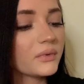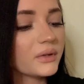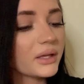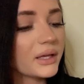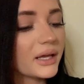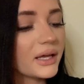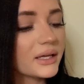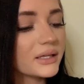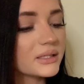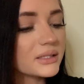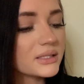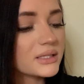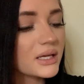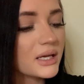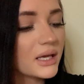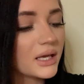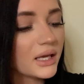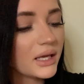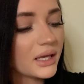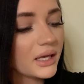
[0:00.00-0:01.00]
And
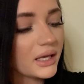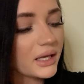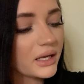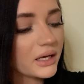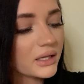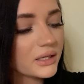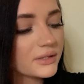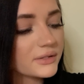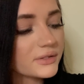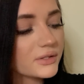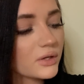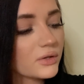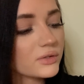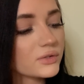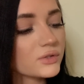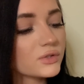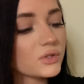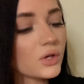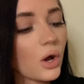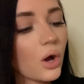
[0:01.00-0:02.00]
it is
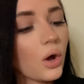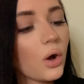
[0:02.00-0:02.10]
so